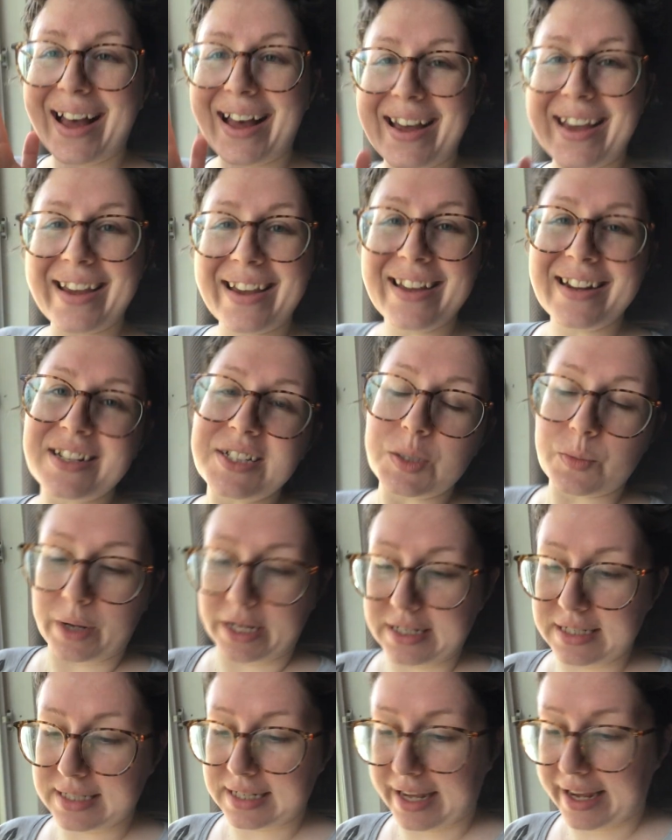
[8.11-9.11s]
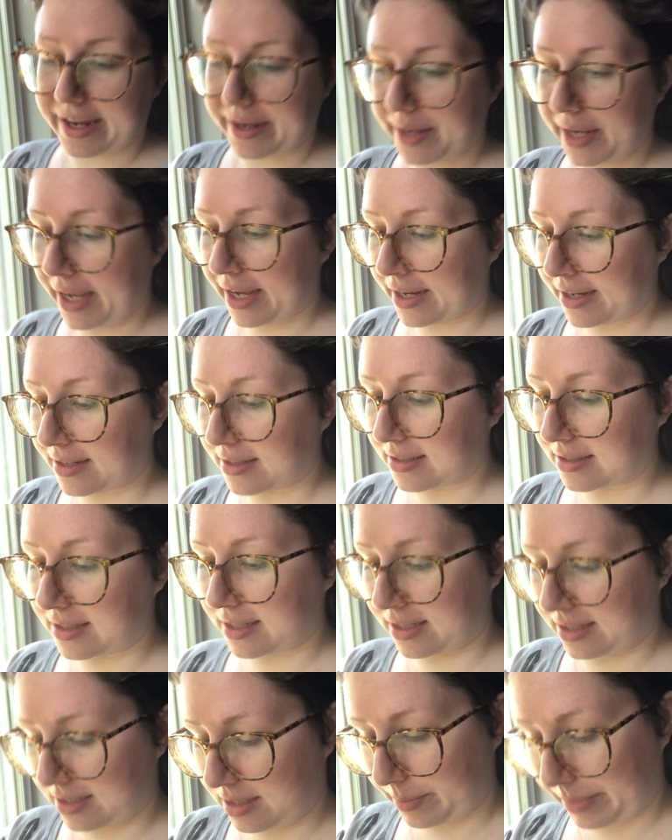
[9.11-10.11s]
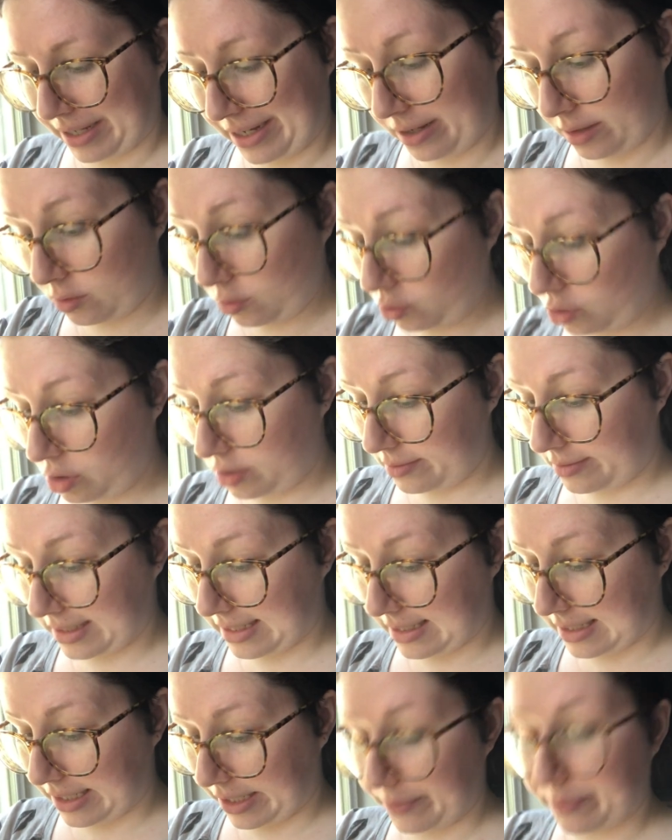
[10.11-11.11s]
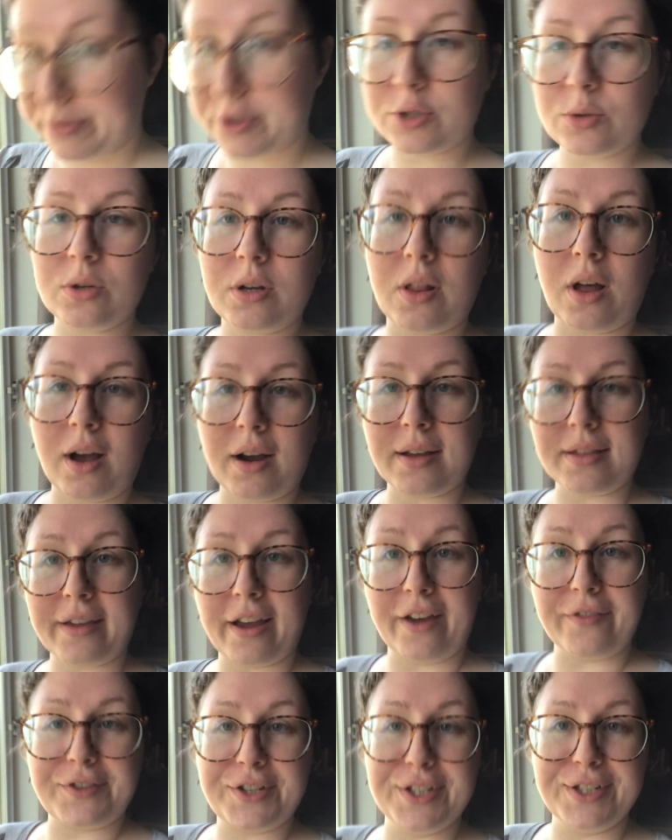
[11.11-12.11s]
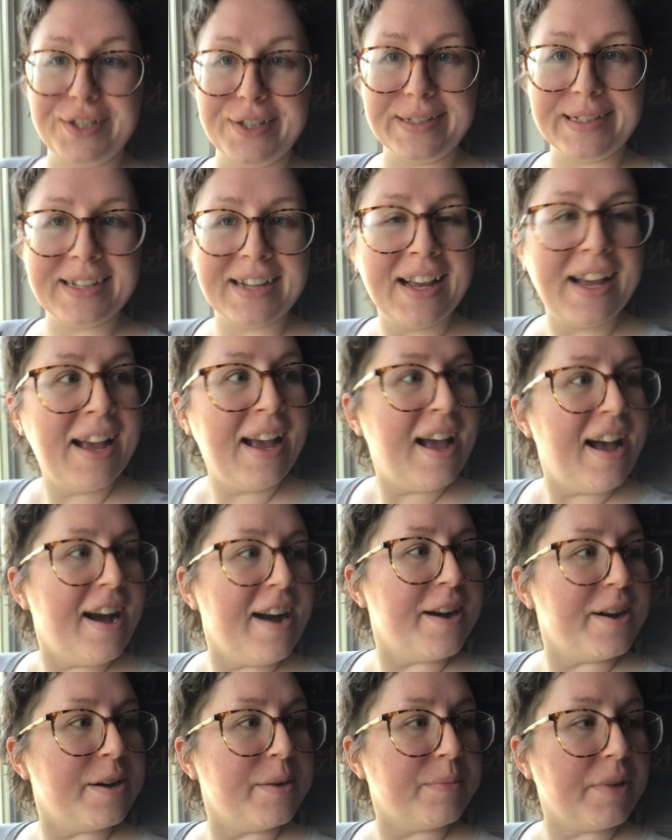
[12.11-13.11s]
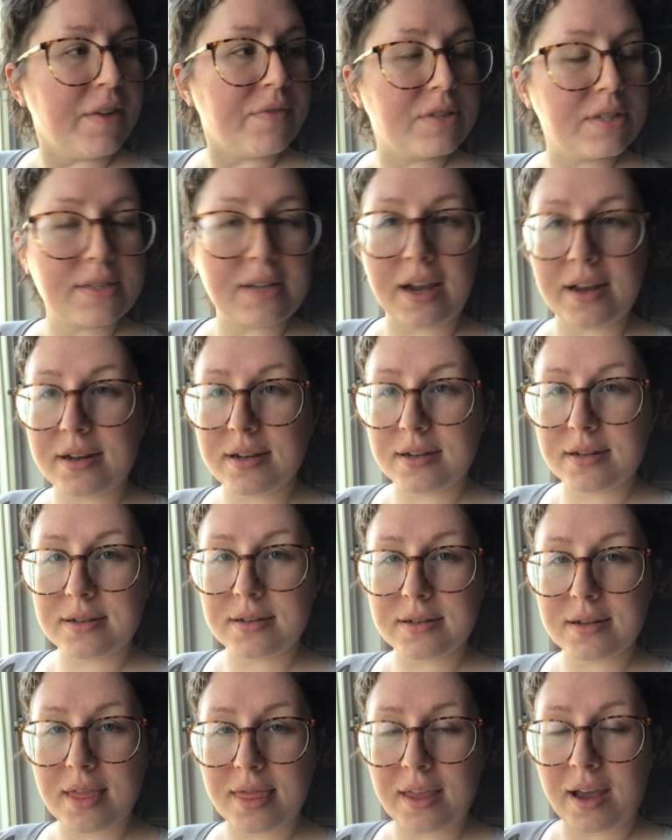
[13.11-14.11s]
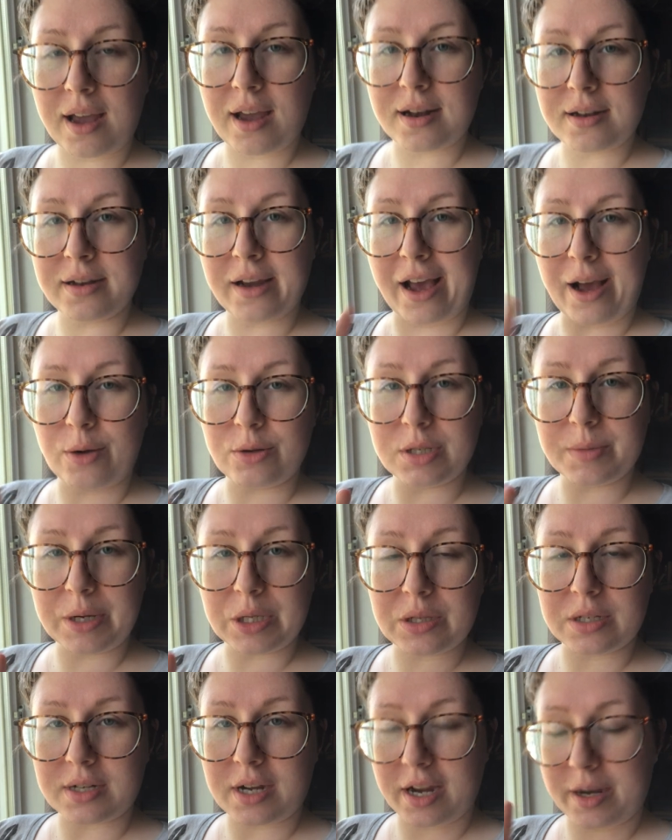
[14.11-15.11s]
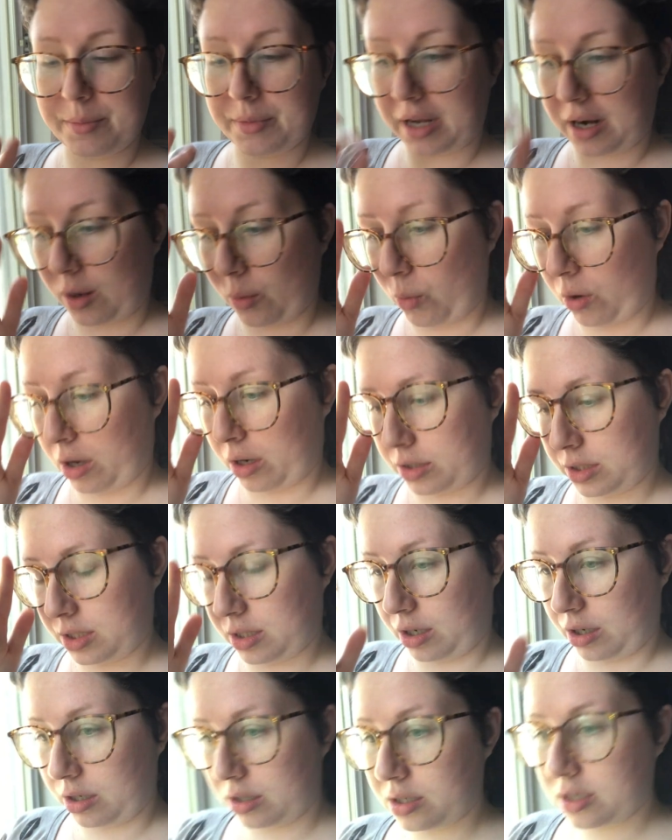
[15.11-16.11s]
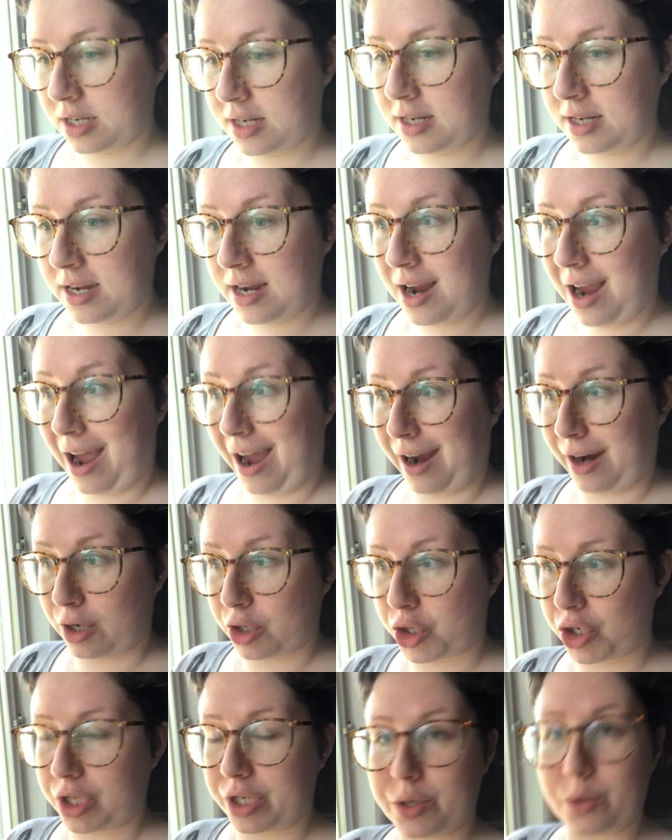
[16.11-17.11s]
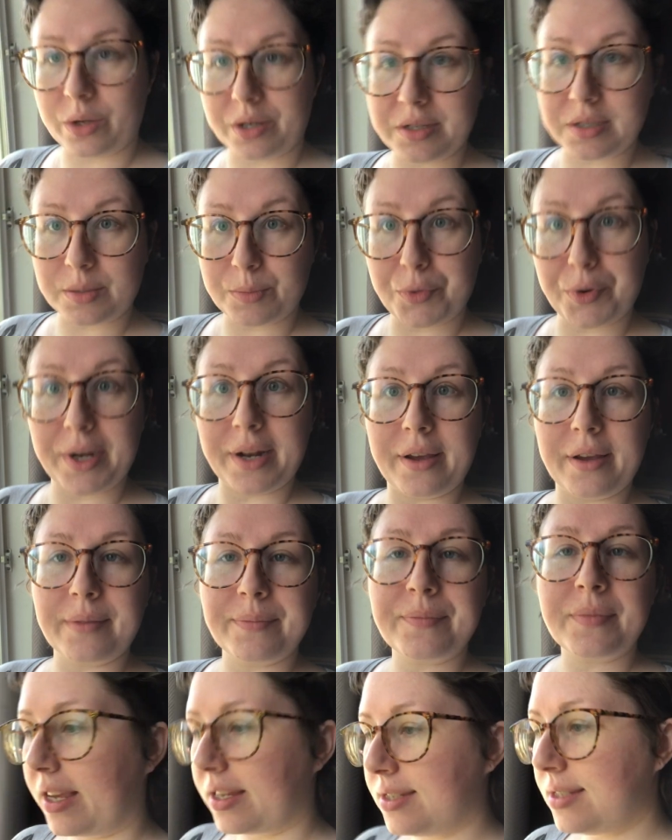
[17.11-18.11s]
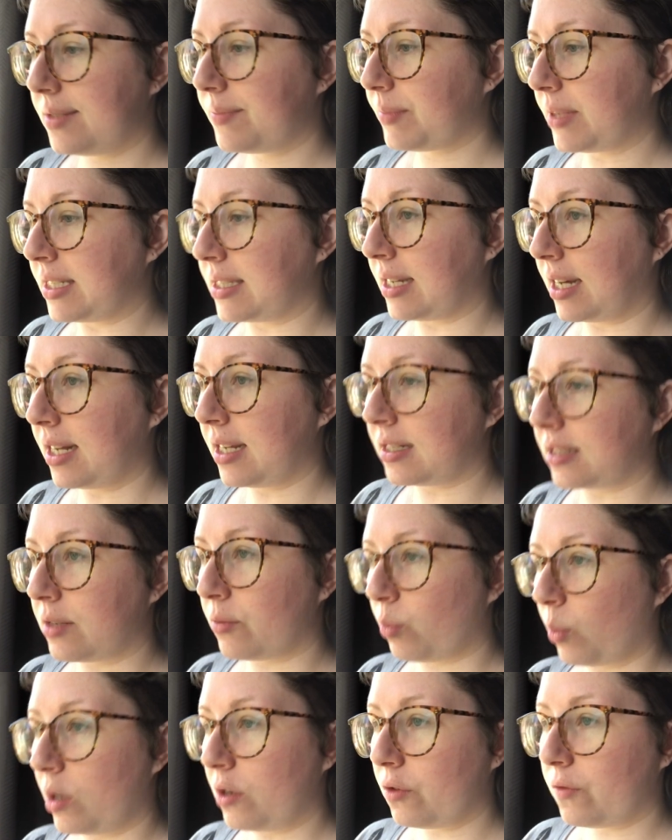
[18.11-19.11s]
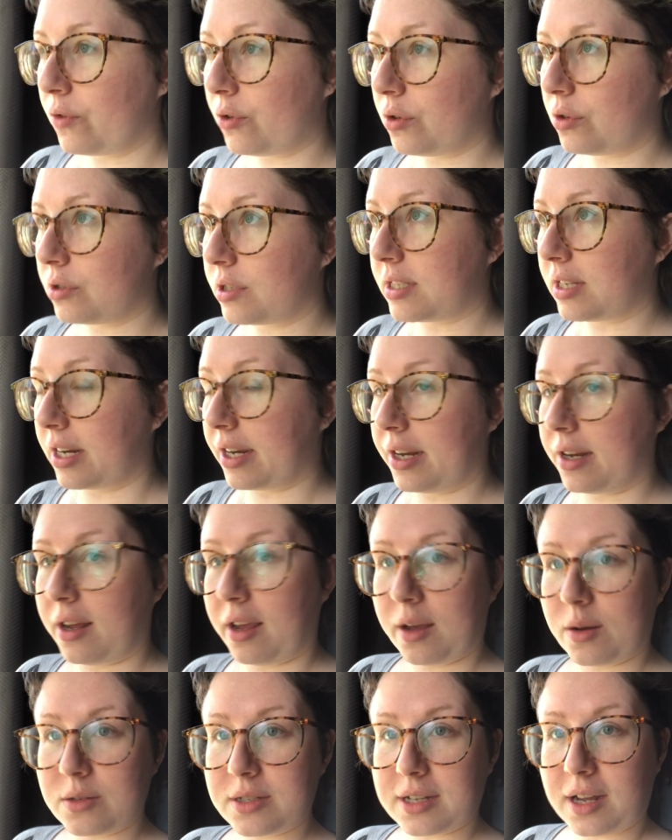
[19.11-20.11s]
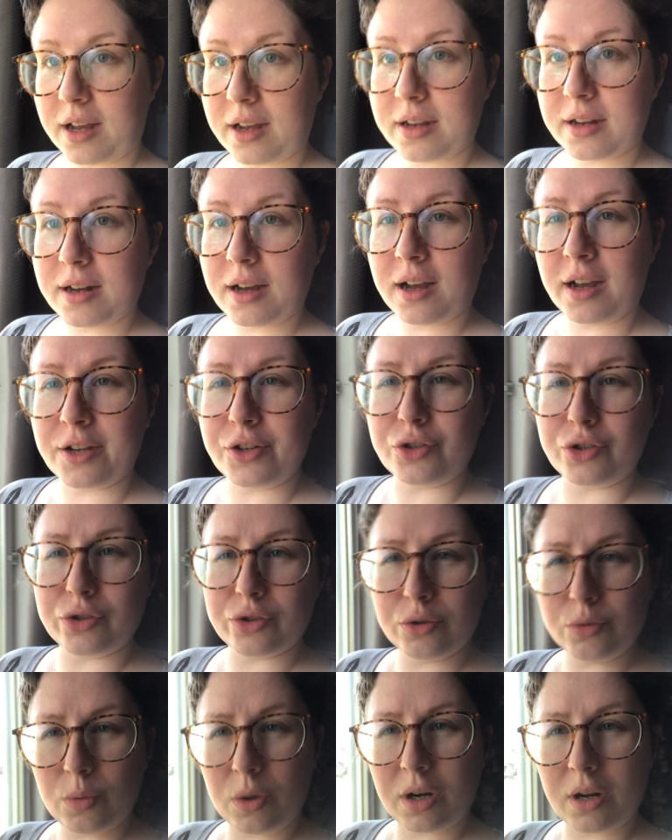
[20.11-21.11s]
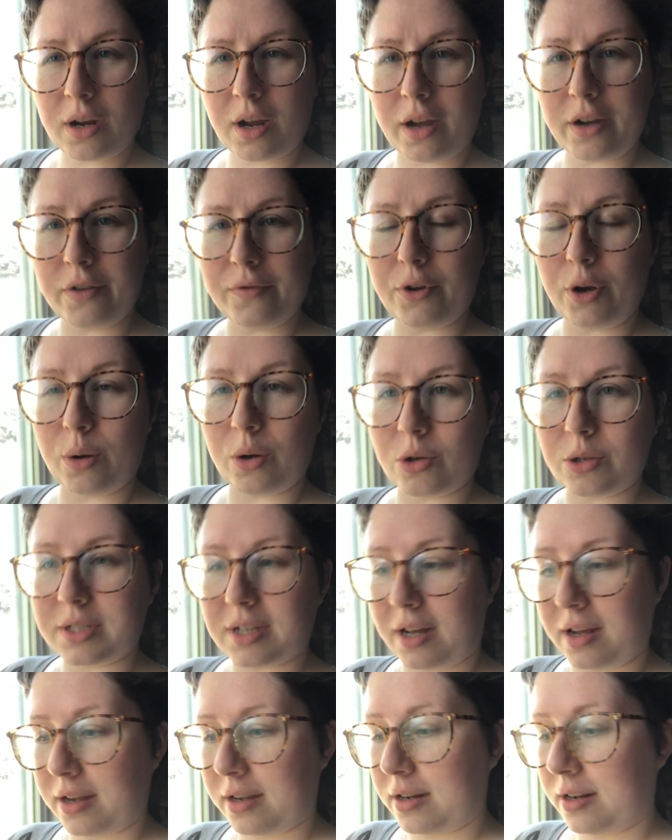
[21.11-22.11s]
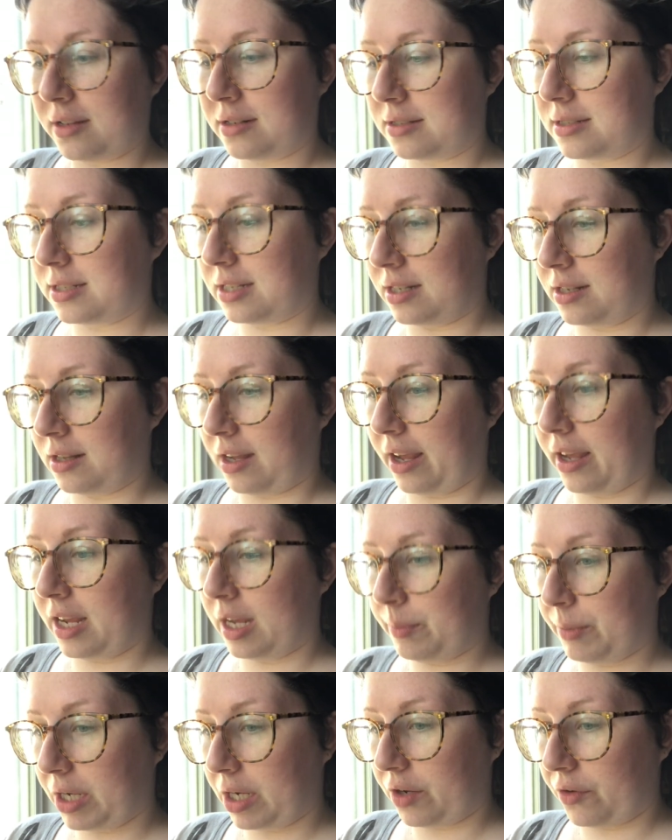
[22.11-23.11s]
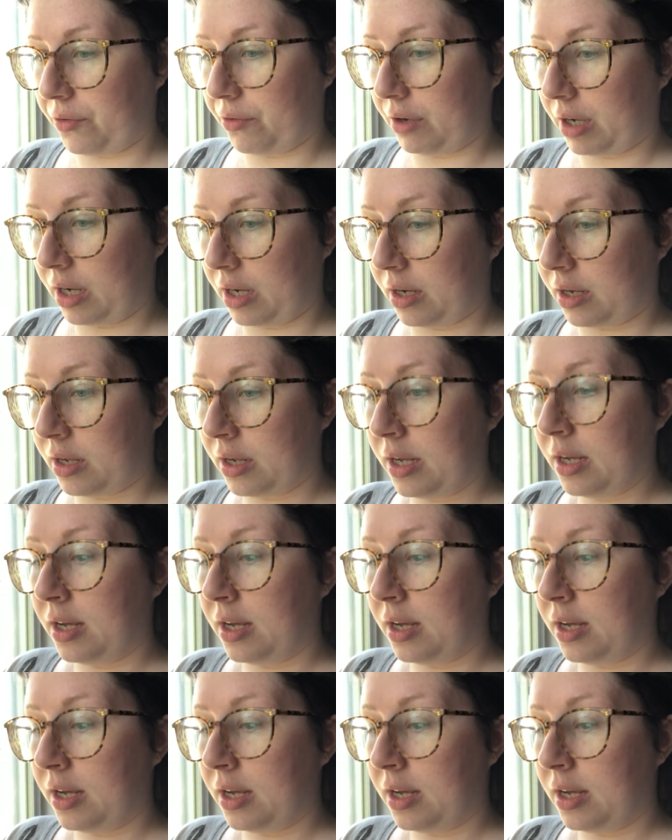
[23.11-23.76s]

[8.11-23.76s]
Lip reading: Hi, it is Wednesday, and it's about, 2 o'clock in the afternoon. I've decided that now is about the time that I want to start actually doing some reading. Is that it's a wonderful sunny day outside. I do want to kind of go outside and sit in the hammock and read.